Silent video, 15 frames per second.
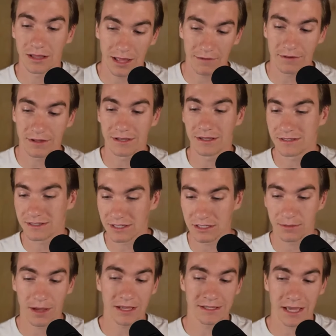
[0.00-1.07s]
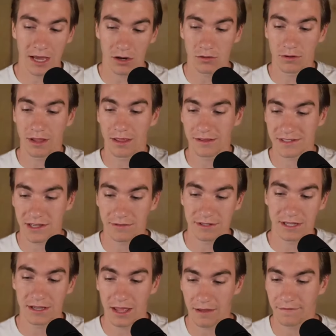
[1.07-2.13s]
11, Tsitsipas, out.
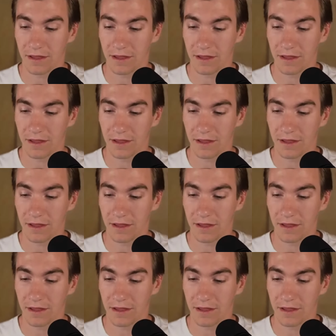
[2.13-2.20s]
17,